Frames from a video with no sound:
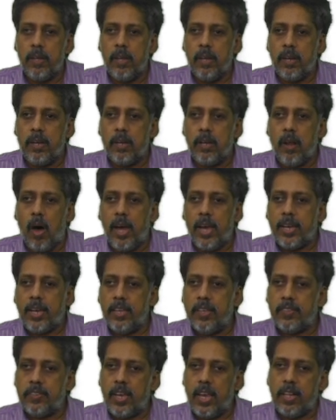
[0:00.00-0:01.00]
Now I
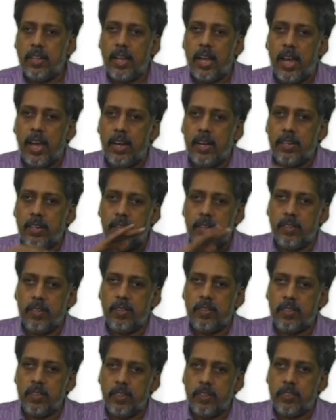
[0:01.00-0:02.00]
can say that
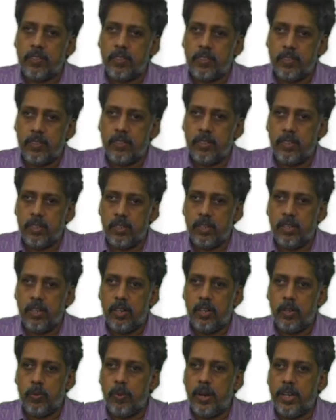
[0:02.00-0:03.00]
this is
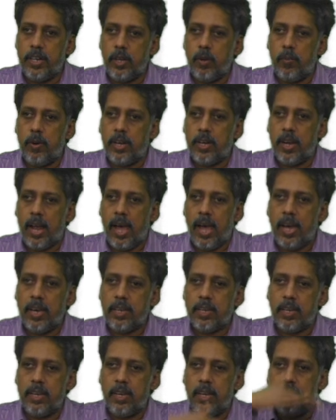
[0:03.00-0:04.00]
21
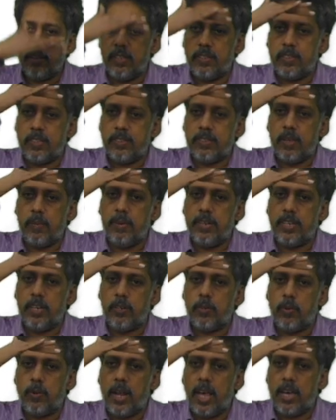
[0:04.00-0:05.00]
lakh and this is
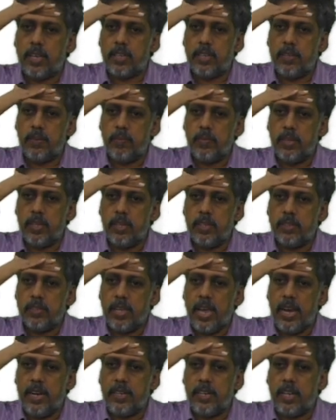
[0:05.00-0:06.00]
72 lakh?
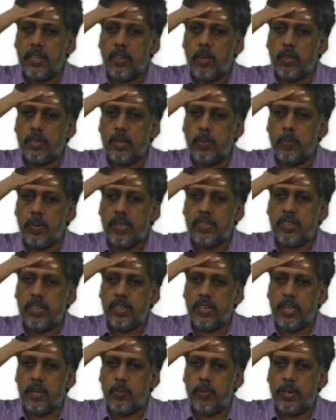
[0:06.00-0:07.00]
80,000 80,
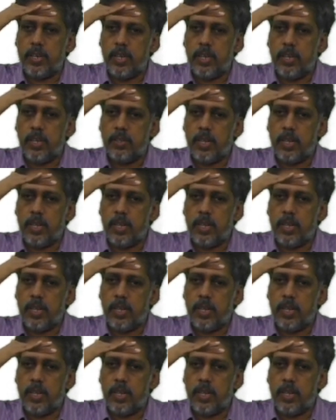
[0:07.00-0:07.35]
present equity.